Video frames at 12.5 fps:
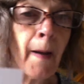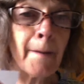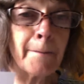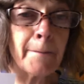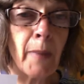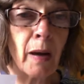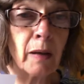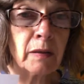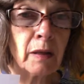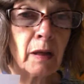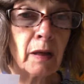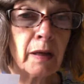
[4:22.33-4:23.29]

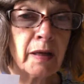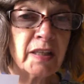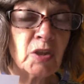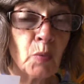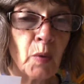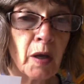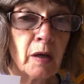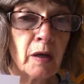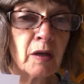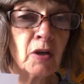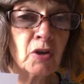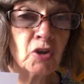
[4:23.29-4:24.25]
Martha is
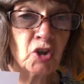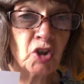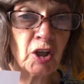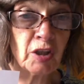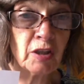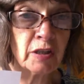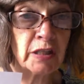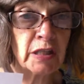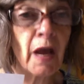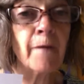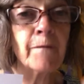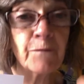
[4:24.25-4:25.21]
wearing
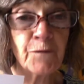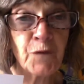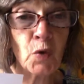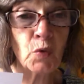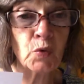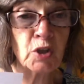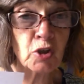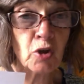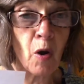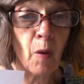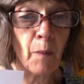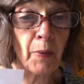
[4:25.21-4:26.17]
jeans, full
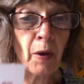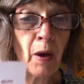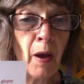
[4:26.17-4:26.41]
stop.